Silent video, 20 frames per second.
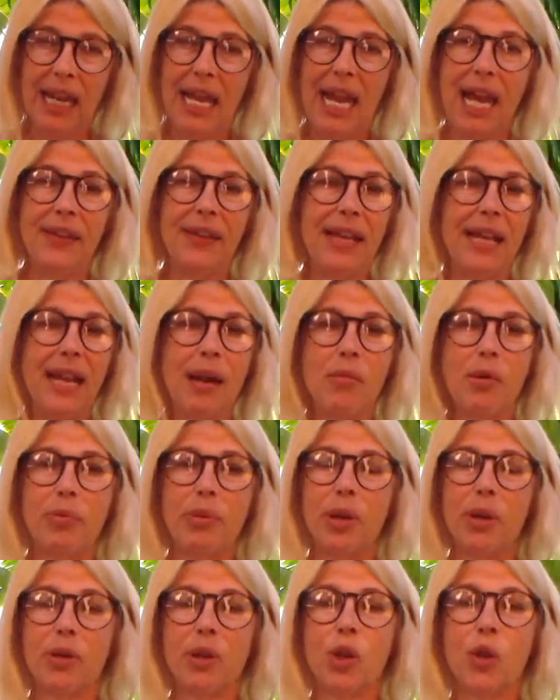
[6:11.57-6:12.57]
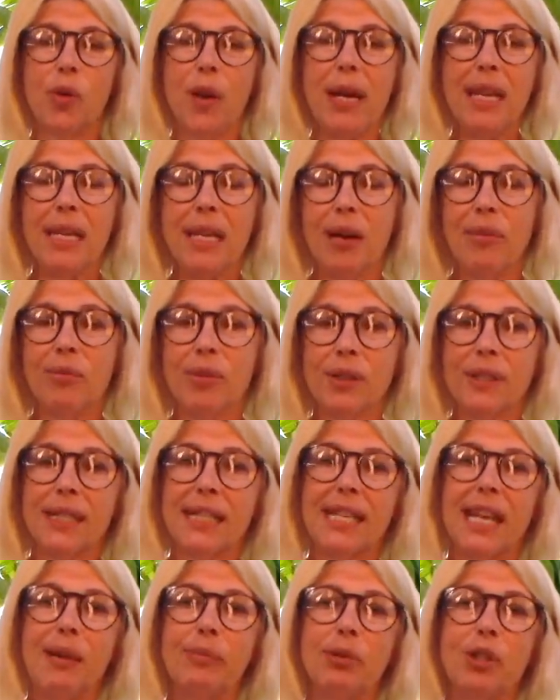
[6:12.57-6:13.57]
And they come up here in great numbers. The
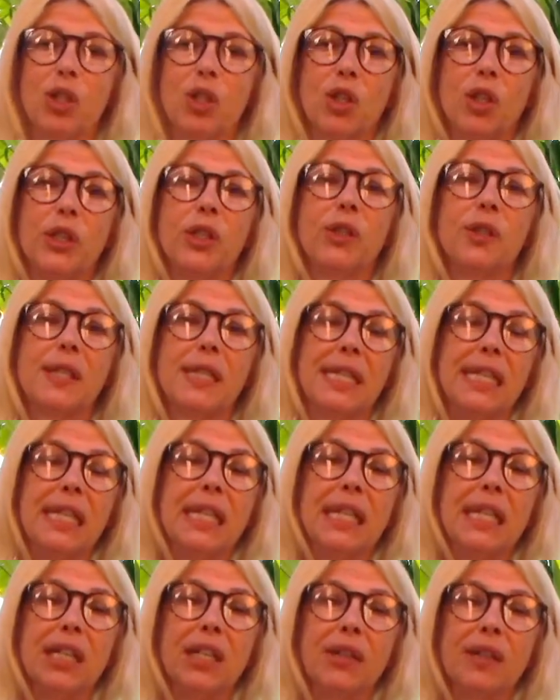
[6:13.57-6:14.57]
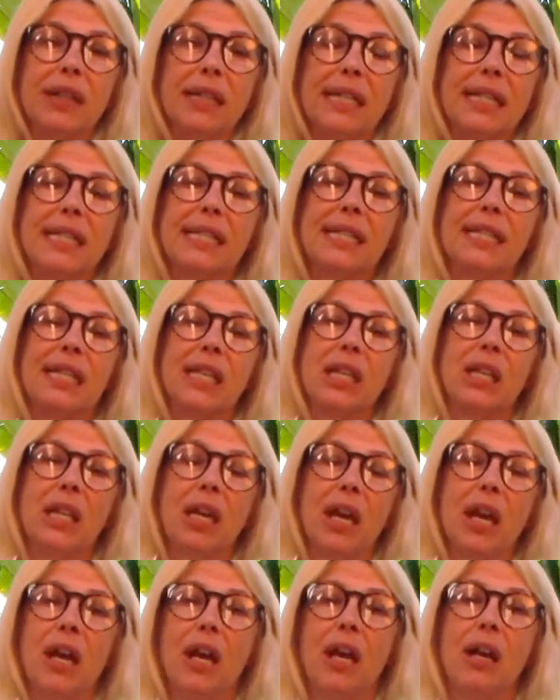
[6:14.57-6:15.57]
type of turtle you'll see here is the
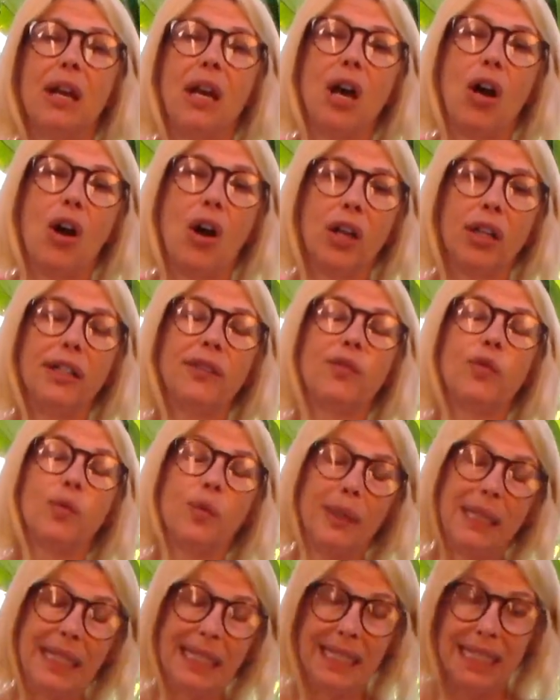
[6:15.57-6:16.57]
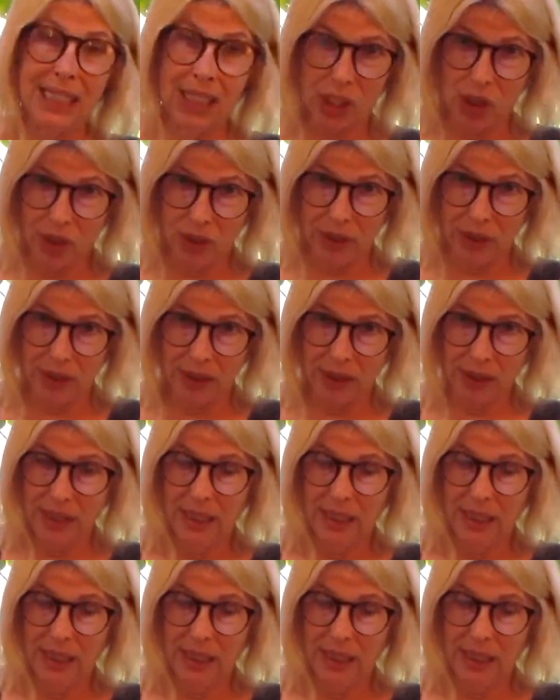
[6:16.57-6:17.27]
olive ridley turtle.